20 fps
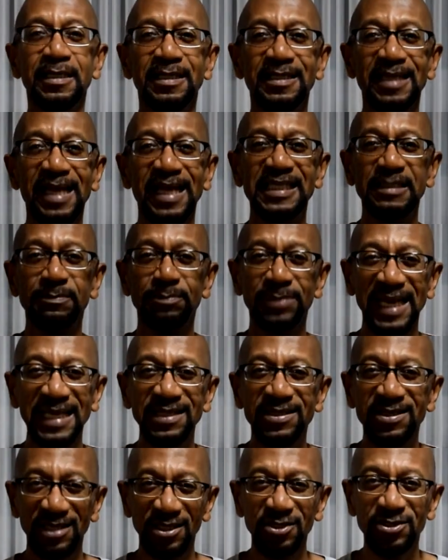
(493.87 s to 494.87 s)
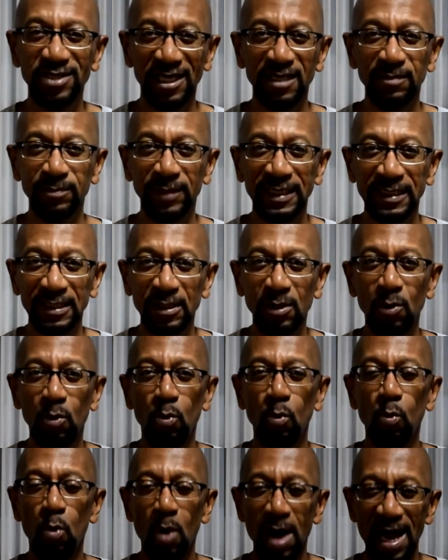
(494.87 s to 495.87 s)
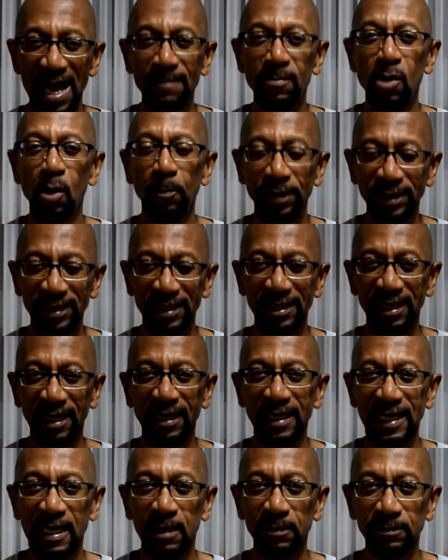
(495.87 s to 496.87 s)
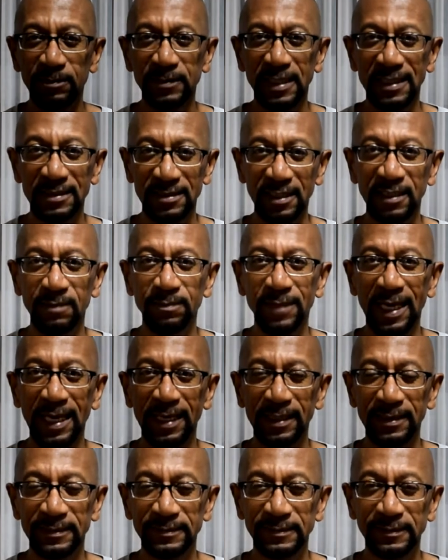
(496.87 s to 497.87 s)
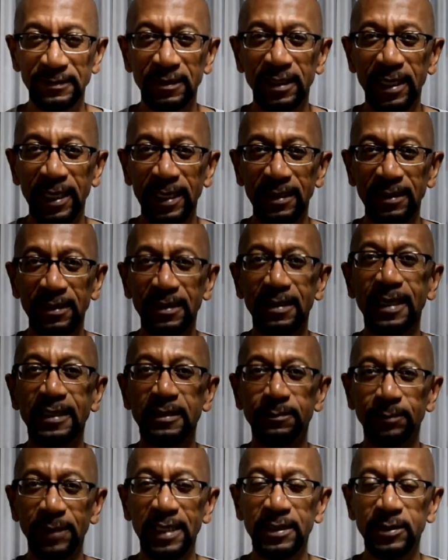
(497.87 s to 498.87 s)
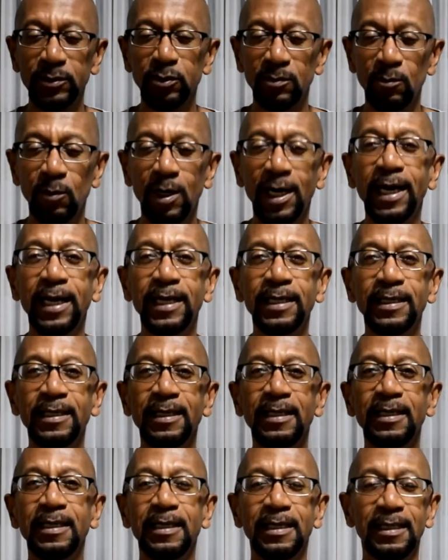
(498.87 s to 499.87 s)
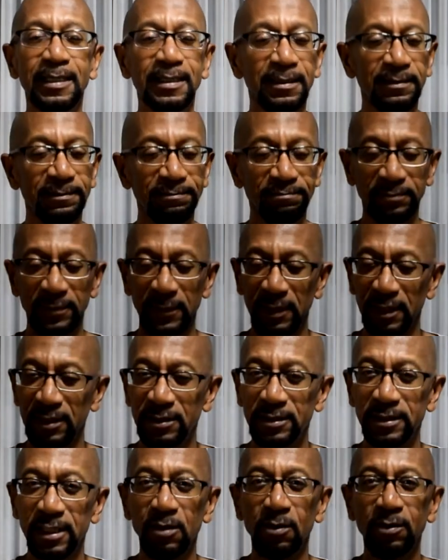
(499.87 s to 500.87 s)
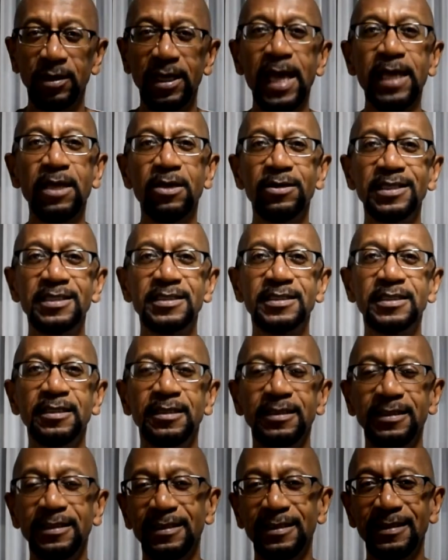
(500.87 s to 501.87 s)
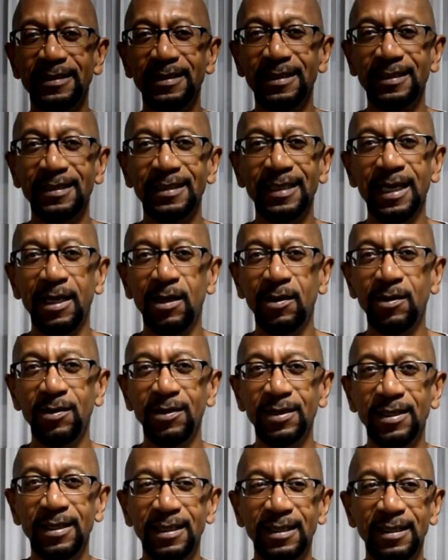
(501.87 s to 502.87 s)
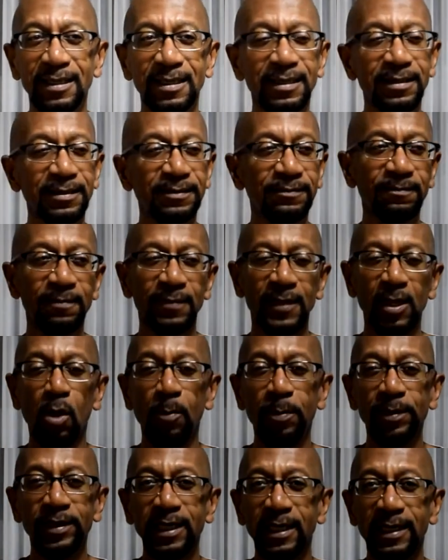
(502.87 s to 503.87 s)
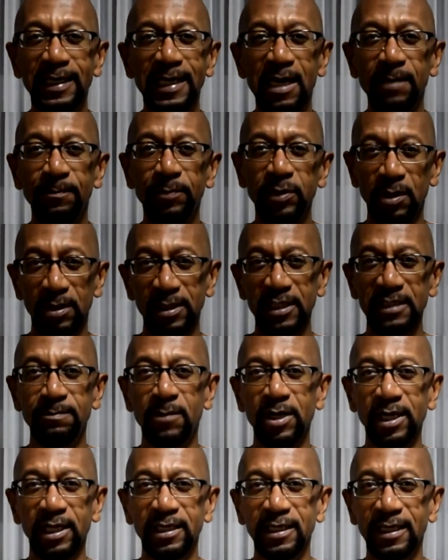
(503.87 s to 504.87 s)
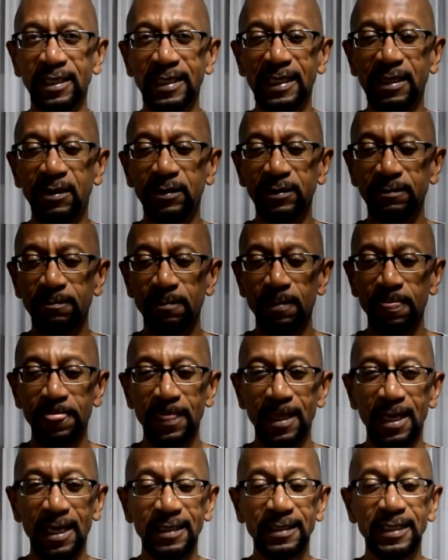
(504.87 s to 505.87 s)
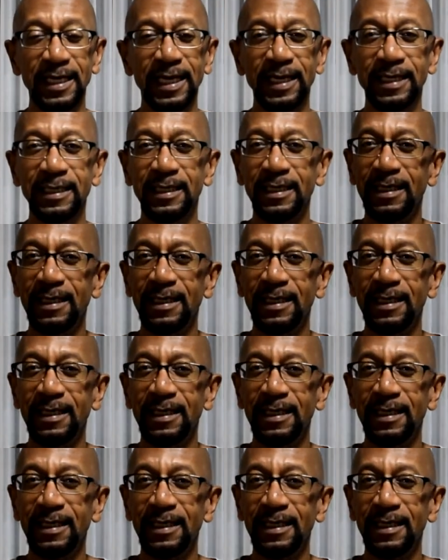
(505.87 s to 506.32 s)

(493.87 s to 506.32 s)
explained to the gentleman why I'm opening the account at Citibank, right? Explained to him why. He said, okay, you understood. Now, open the account, put all this money in the account, and then,